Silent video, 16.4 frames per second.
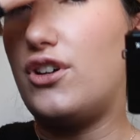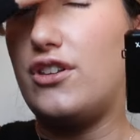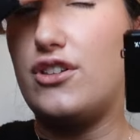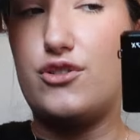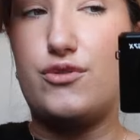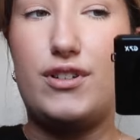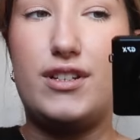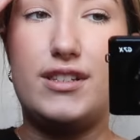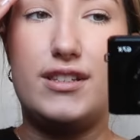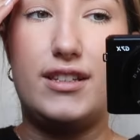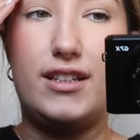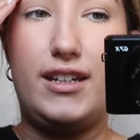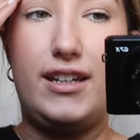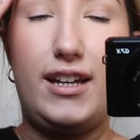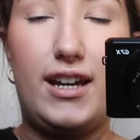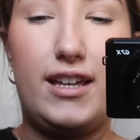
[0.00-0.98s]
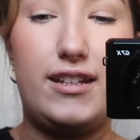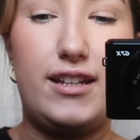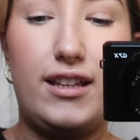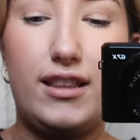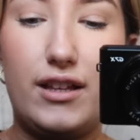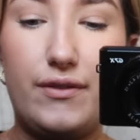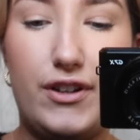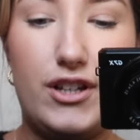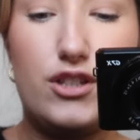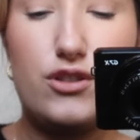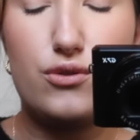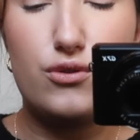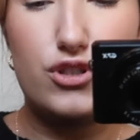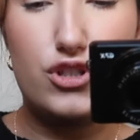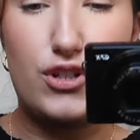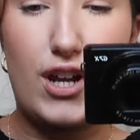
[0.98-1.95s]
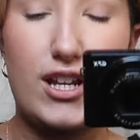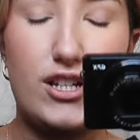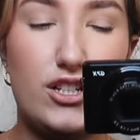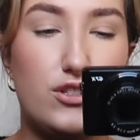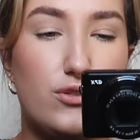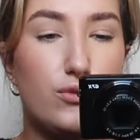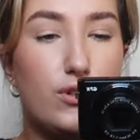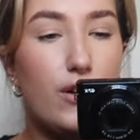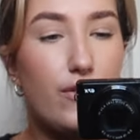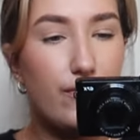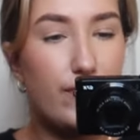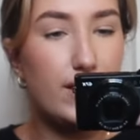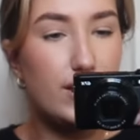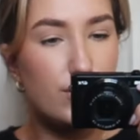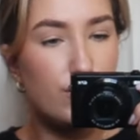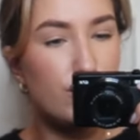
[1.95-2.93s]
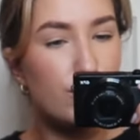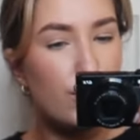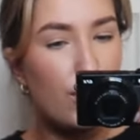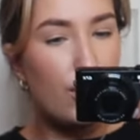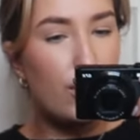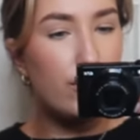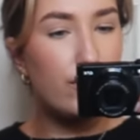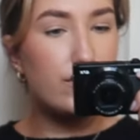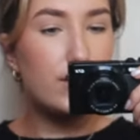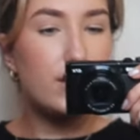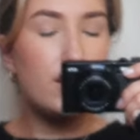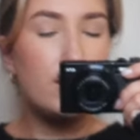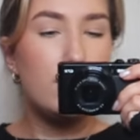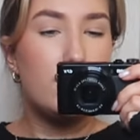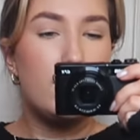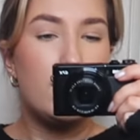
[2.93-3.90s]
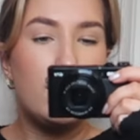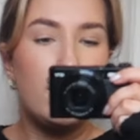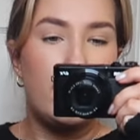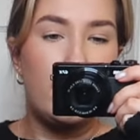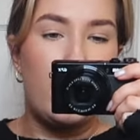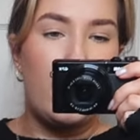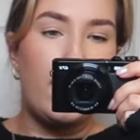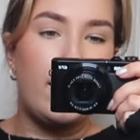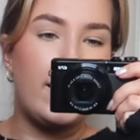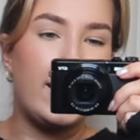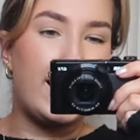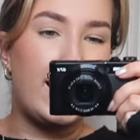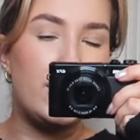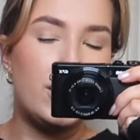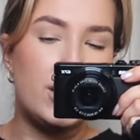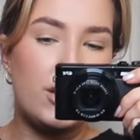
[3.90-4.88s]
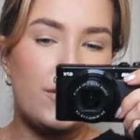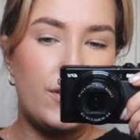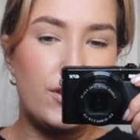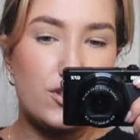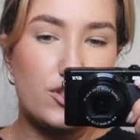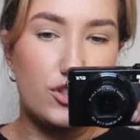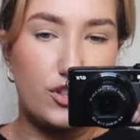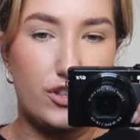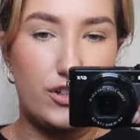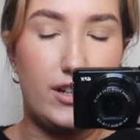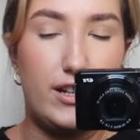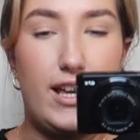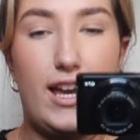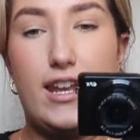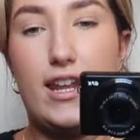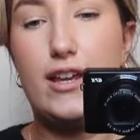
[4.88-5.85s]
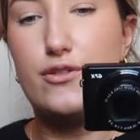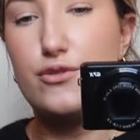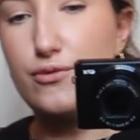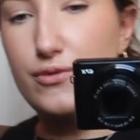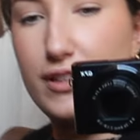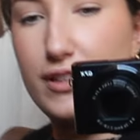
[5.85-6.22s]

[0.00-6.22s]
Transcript: got this recently and I love it. It's so stretchy, so comfy, so soft like I just feel secure in it and I don't